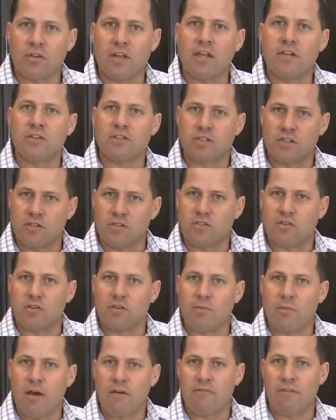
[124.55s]
They're just
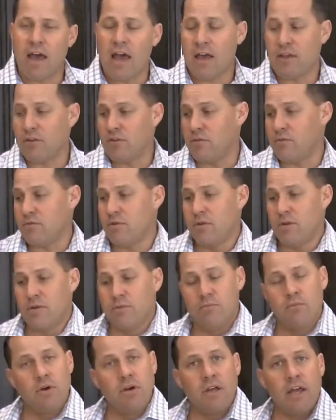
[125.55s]
concerned about value.
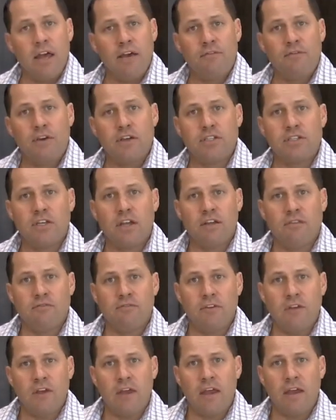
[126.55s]
But FHA and
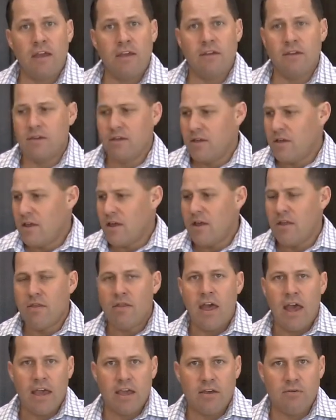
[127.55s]
VA,
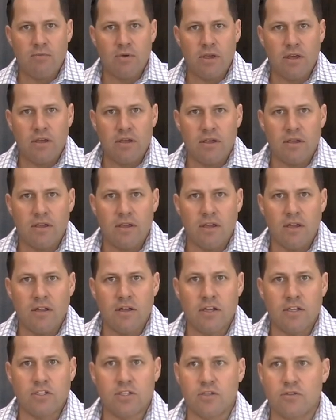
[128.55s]
that could be
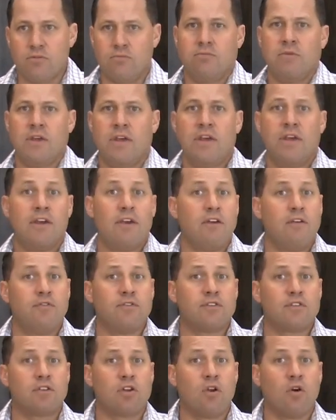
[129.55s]
an issue. If
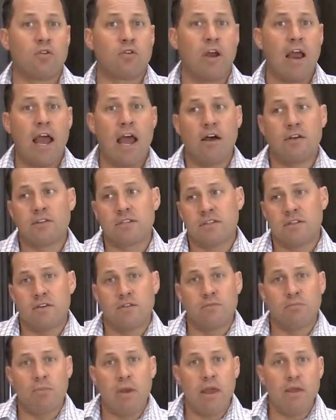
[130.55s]
it's an older house and
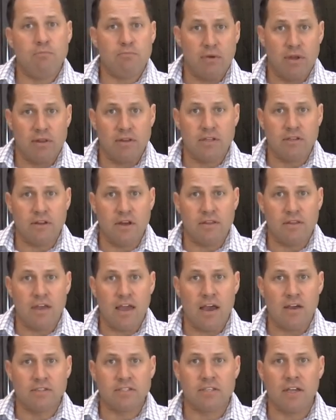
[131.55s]
there's paint peeling on the
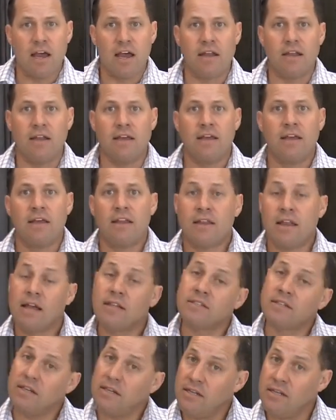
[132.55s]
outside,
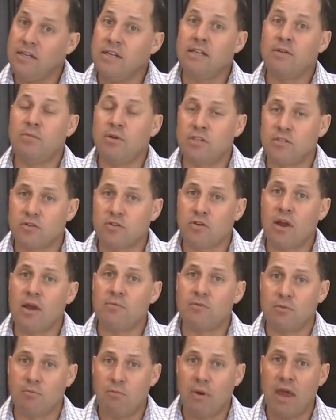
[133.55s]
that's going to need to be
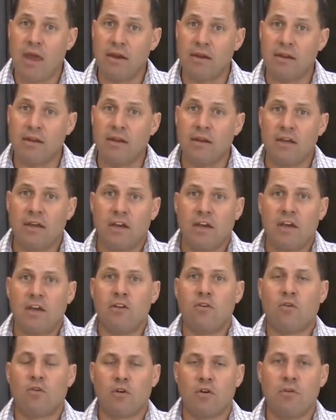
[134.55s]
scraped and painted
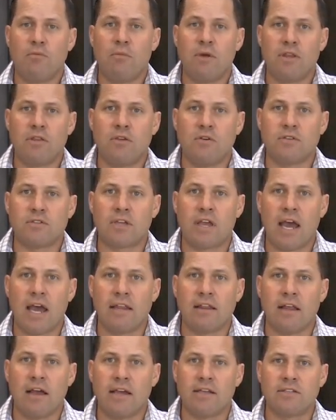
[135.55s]
in order to meet those
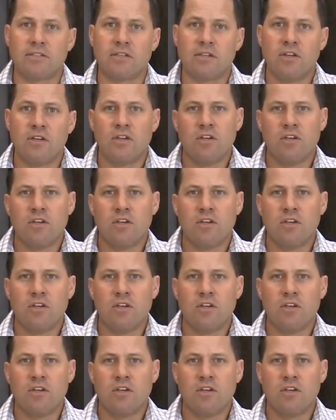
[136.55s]
guidelines.